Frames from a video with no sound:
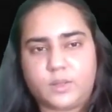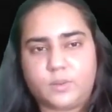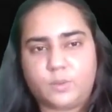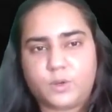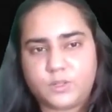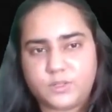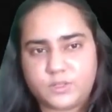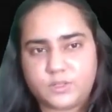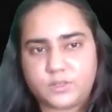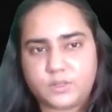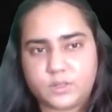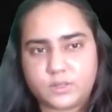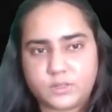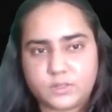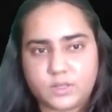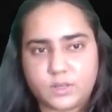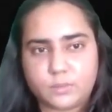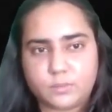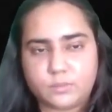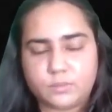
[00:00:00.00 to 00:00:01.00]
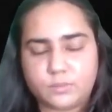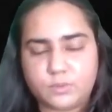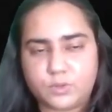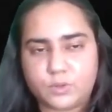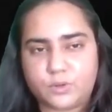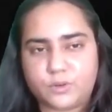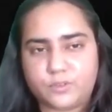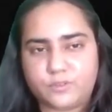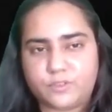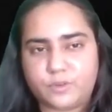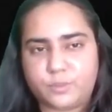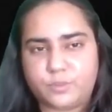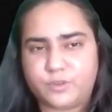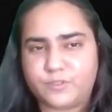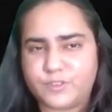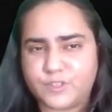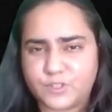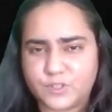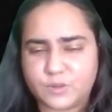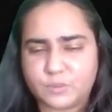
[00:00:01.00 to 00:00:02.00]
there was some sort of a
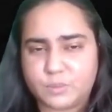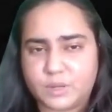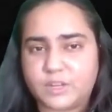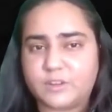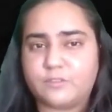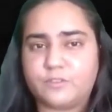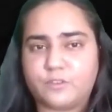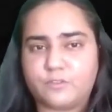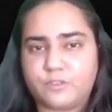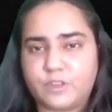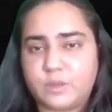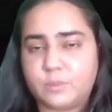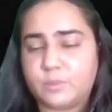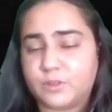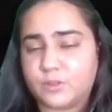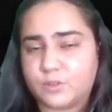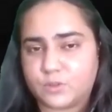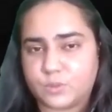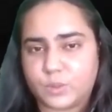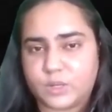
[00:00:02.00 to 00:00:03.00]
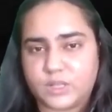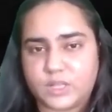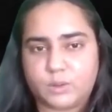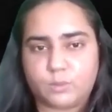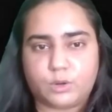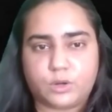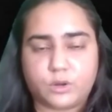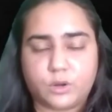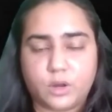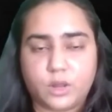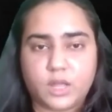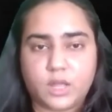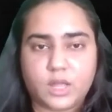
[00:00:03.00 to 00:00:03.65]
provision made for females where they were